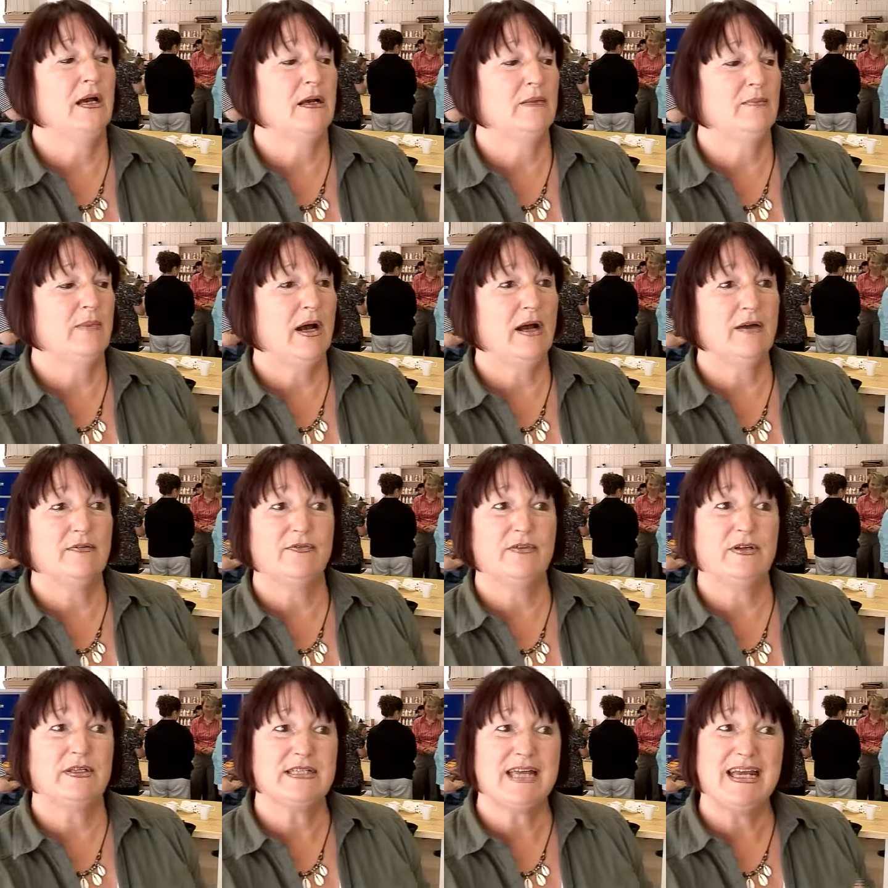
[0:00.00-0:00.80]
Um,
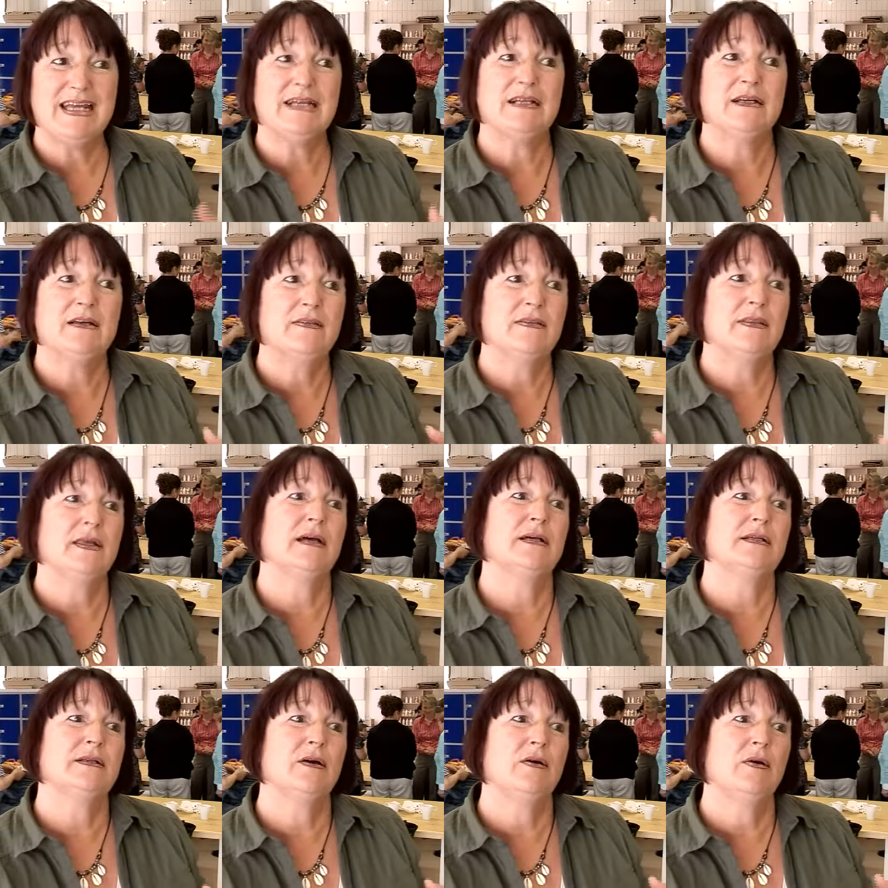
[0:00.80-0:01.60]
I've taken
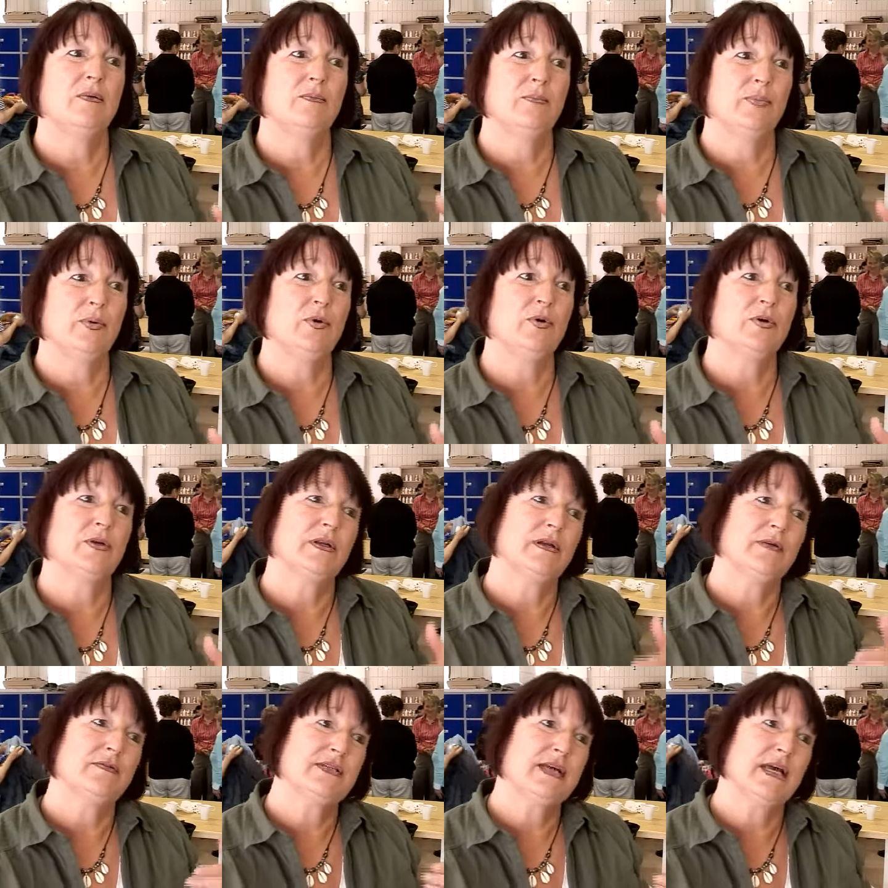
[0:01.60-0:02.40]
that on
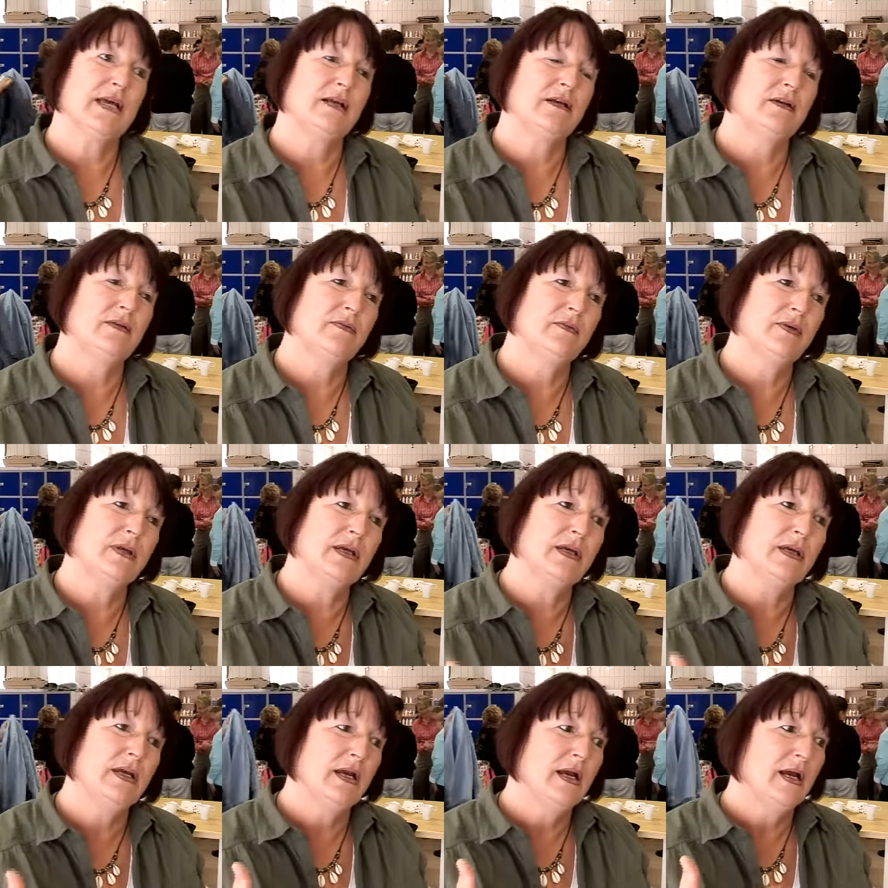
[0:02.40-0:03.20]
board and I've taken
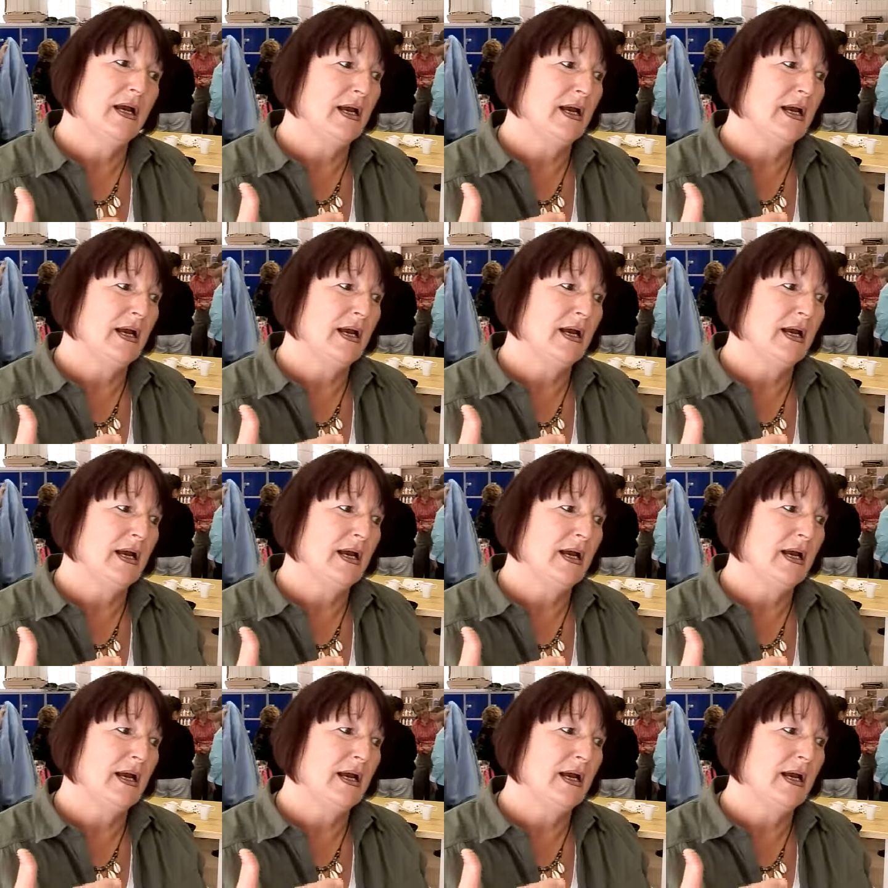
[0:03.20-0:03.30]
the